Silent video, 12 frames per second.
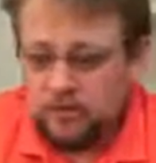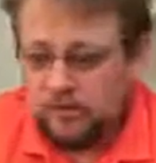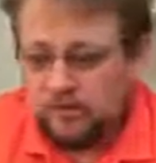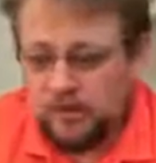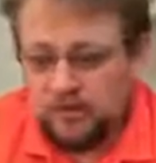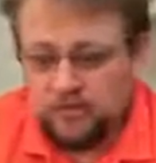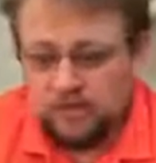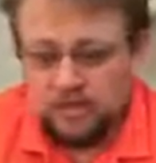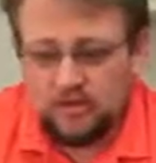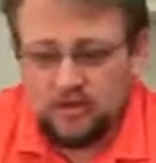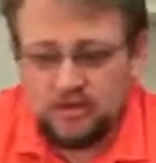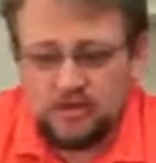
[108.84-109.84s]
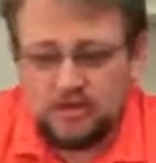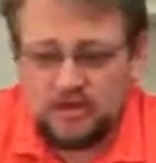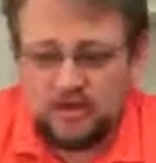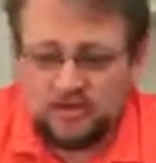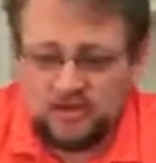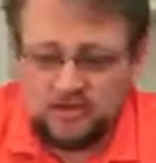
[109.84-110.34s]
The other thing we see
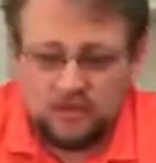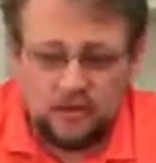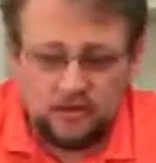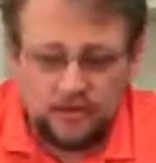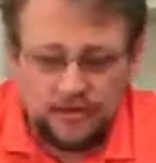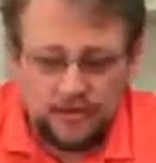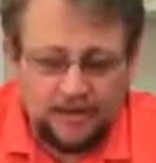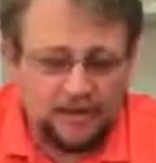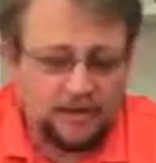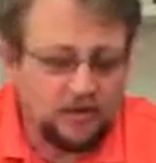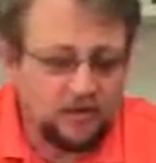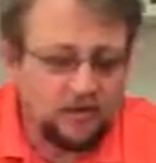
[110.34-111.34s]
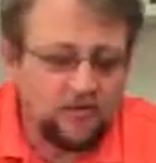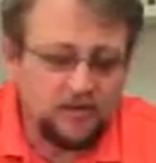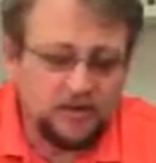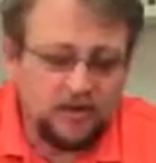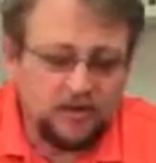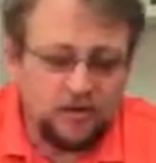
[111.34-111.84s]
is we see a lot of
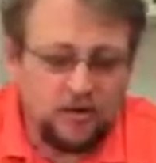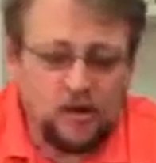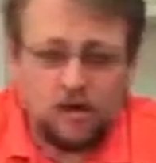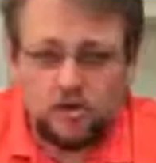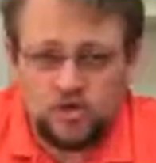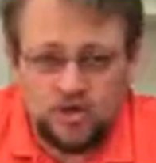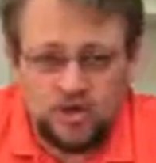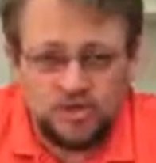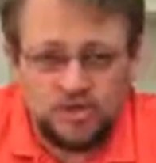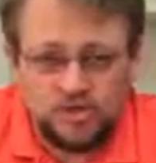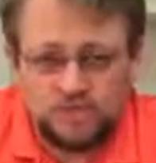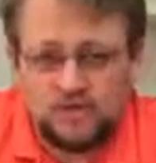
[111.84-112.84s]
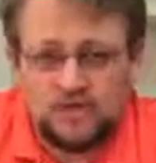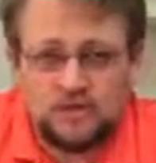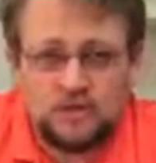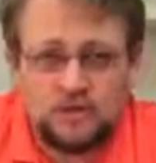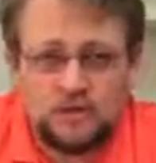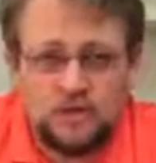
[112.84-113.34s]
the hard trowel
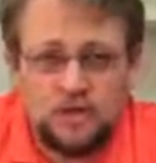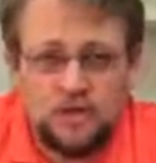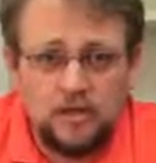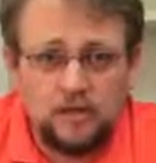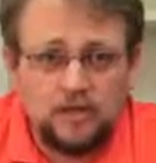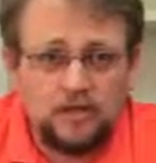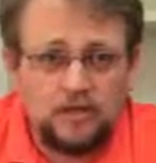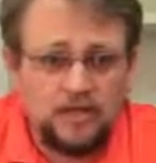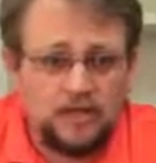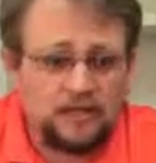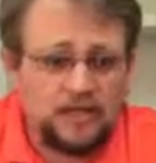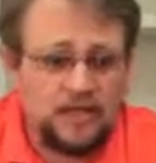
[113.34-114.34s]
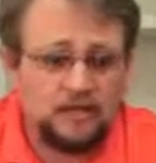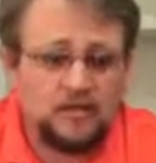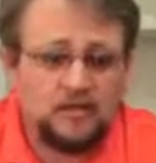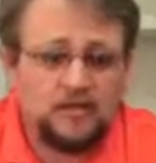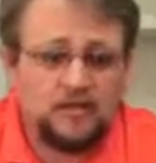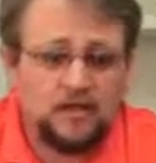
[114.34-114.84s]
surfaces. See a lot of times that
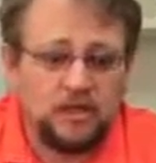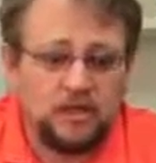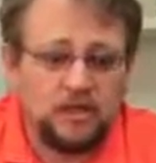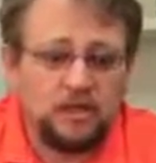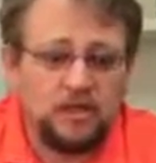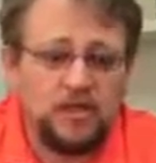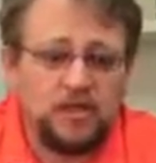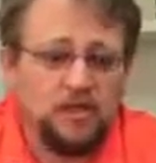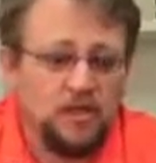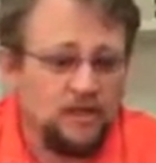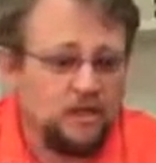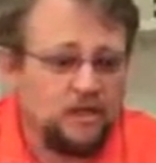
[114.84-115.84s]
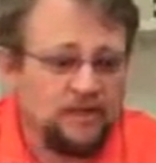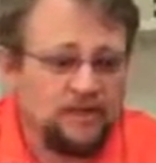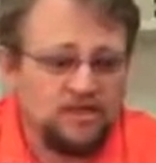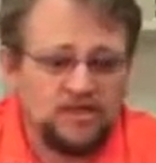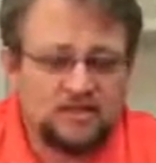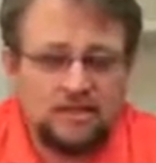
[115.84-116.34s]
they'll get on there, you'll have a
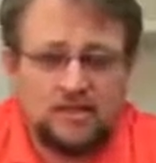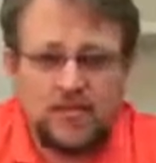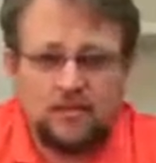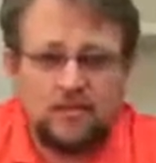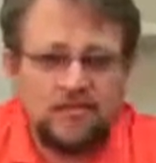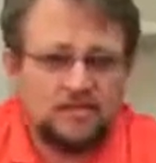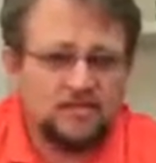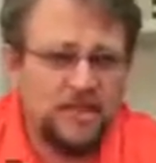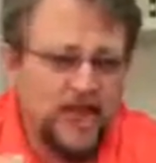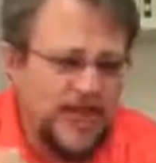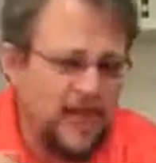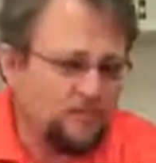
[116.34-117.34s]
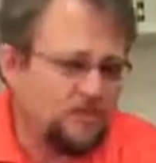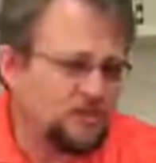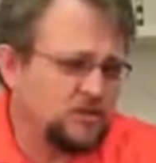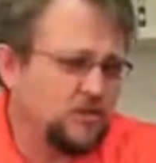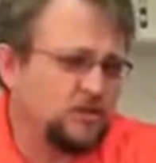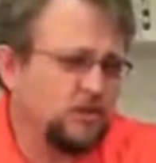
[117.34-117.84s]
slab that's just
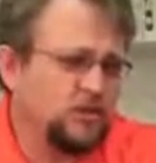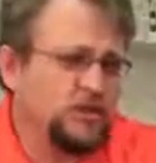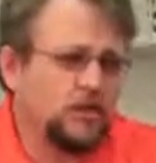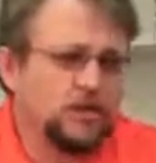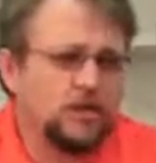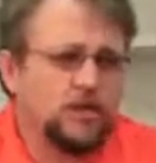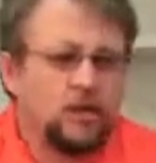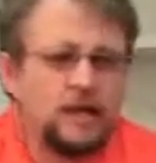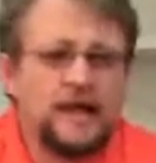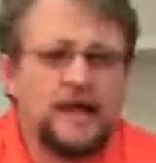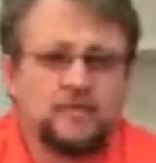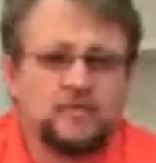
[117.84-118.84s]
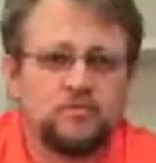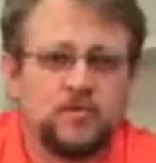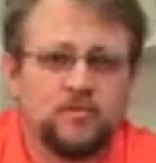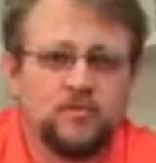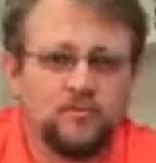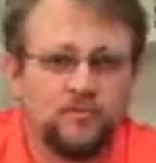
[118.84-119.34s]
absolutely like glass, but
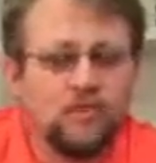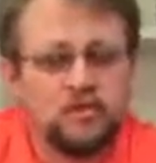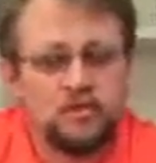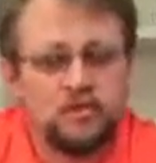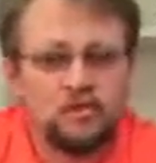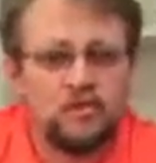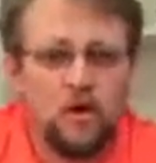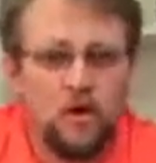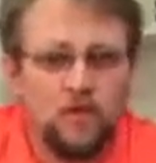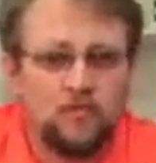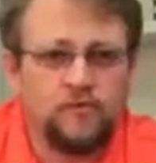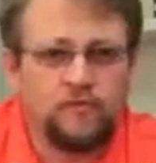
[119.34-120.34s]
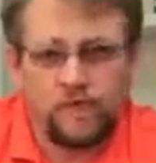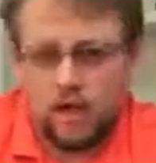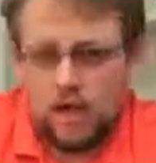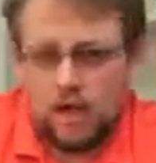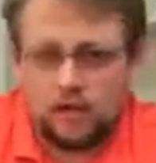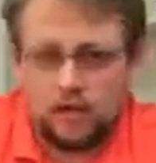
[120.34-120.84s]
unfortunately over
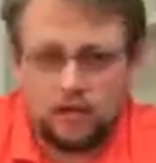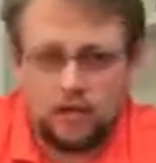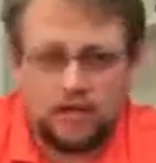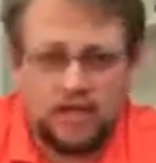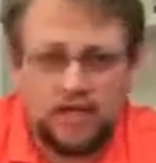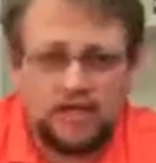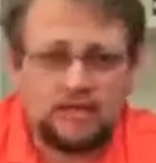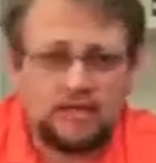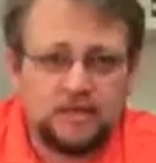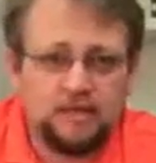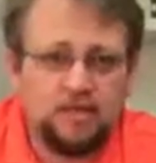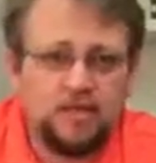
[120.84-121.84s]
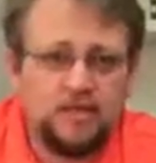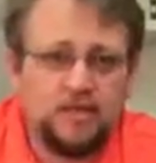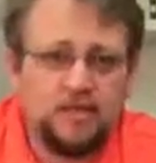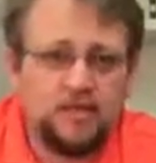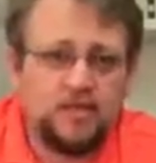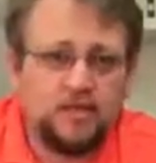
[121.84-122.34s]
troweling, at some point
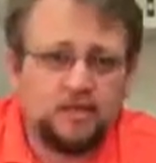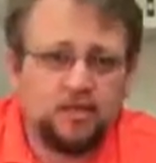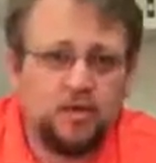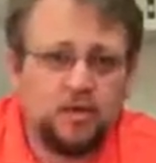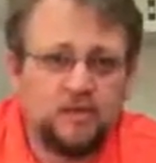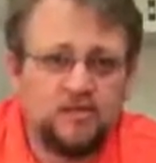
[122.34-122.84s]
it's a point